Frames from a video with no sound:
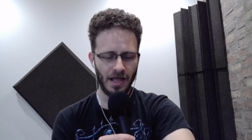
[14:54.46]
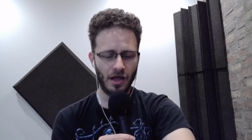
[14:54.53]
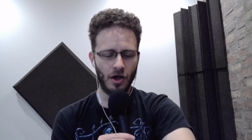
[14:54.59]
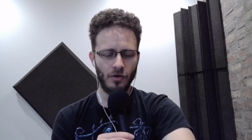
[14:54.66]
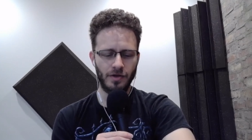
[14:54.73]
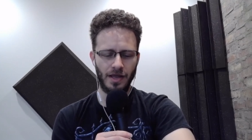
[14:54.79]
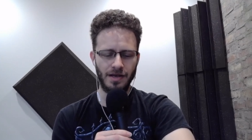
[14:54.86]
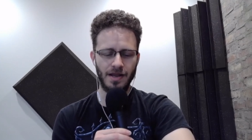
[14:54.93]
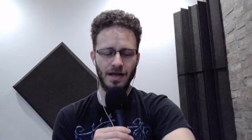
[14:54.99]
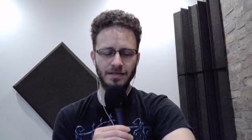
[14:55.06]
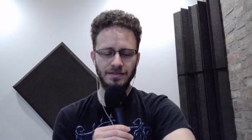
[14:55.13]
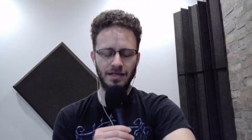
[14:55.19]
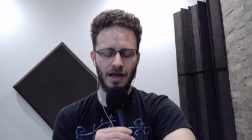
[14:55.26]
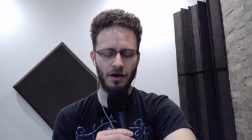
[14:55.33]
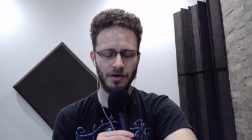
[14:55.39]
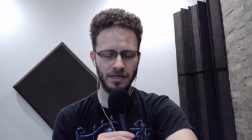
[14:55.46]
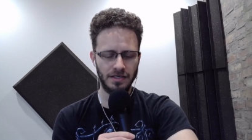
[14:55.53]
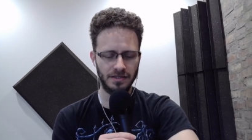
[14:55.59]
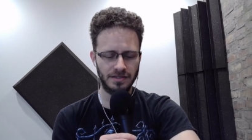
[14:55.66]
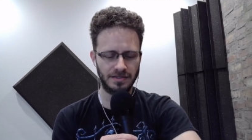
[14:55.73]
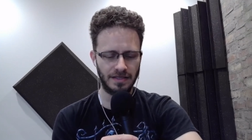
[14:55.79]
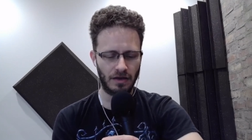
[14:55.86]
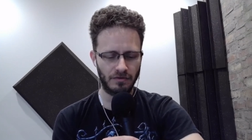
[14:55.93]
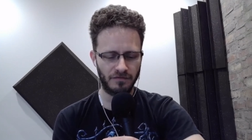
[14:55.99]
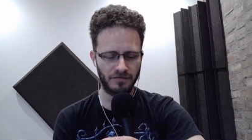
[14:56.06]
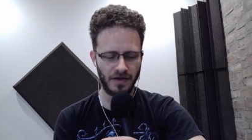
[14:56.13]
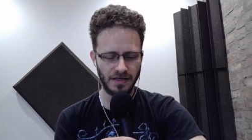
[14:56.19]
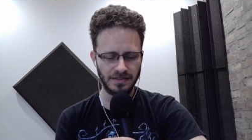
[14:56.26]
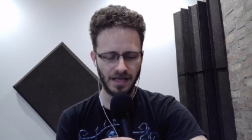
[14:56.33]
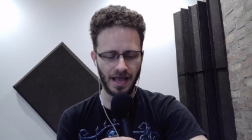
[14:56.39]
Okay, next, I already did the sound
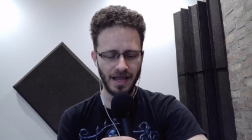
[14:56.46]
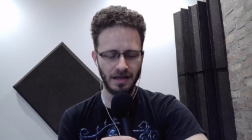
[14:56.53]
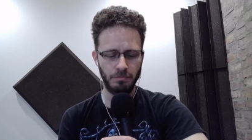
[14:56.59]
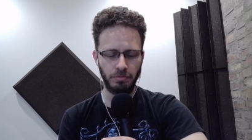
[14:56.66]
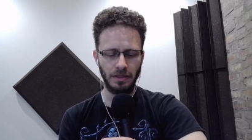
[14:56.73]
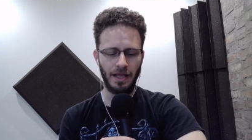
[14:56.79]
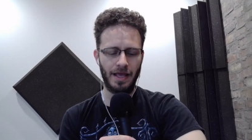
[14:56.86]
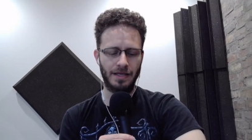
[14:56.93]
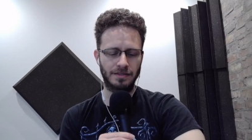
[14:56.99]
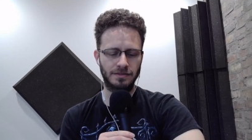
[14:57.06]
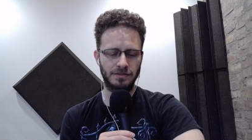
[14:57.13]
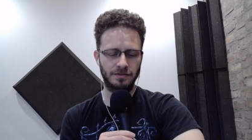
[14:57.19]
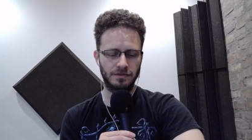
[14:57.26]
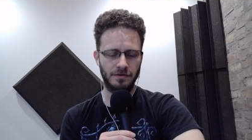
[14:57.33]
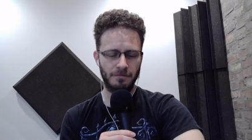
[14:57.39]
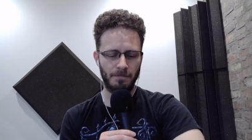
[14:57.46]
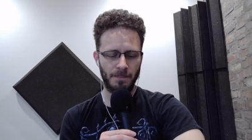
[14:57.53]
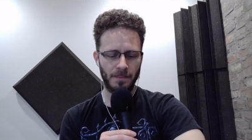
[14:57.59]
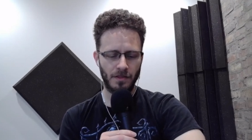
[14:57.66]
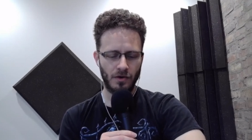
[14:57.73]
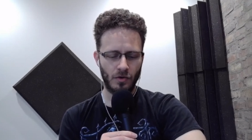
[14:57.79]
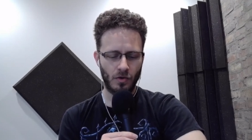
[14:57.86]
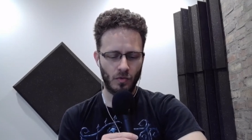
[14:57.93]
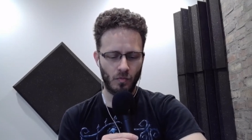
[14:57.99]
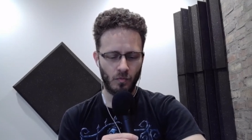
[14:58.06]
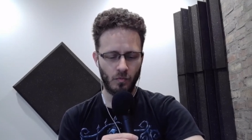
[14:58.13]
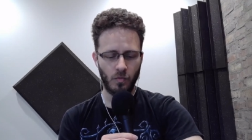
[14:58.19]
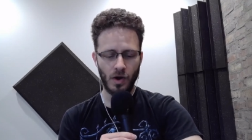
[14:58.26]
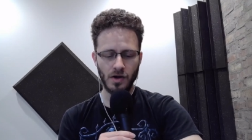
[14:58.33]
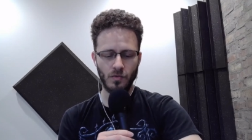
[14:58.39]
effect. Eggplant.
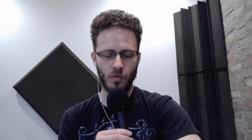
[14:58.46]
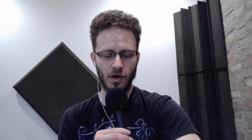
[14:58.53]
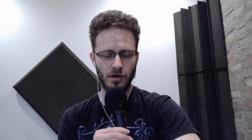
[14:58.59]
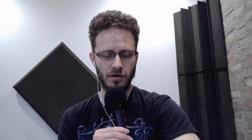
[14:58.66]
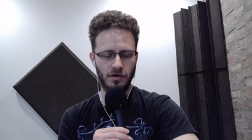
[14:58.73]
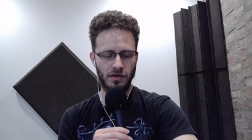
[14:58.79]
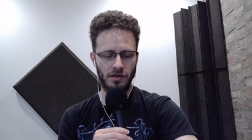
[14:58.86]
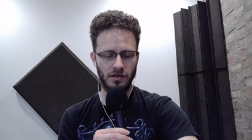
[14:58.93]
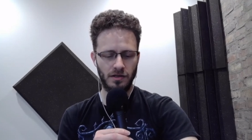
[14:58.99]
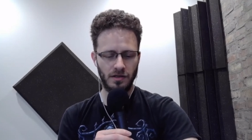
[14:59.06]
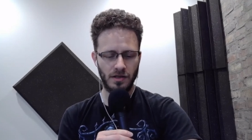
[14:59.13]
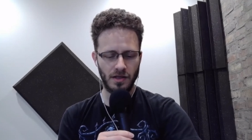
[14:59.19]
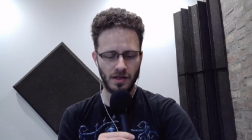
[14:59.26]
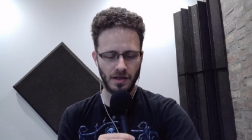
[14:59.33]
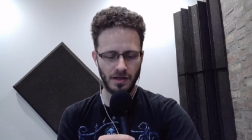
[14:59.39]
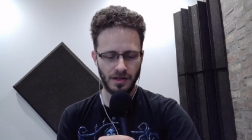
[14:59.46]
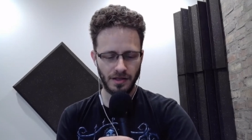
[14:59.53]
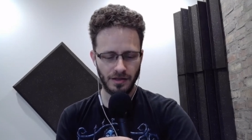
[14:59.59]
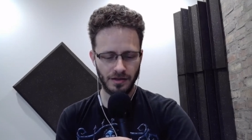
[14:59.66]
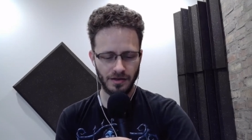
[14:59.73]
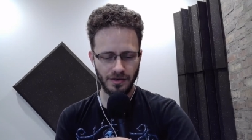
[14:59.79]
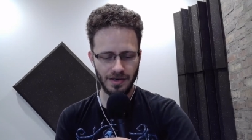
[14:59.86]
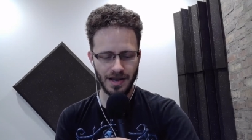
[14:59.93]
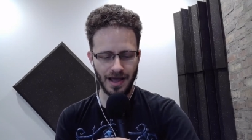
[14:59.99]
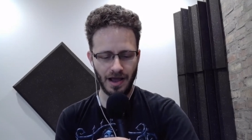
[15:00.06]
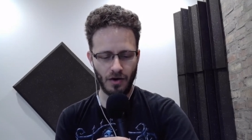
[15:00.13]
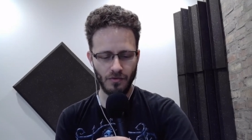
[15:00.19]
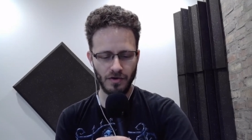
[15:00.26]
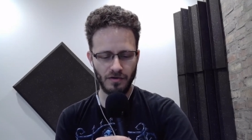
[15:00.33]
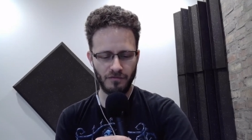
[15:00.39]
One word.
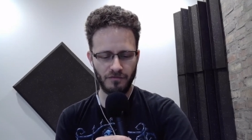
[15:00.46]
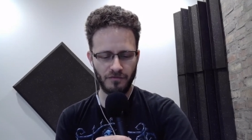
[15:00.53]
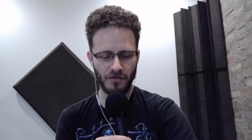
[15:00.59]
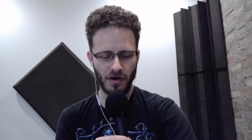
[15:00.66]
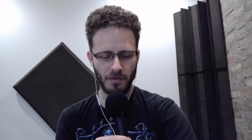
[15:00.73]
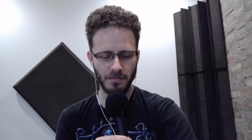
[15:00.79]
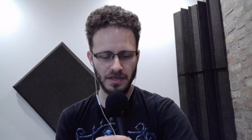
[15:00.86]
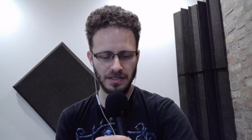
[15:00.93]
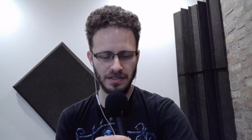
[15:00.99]
Noun from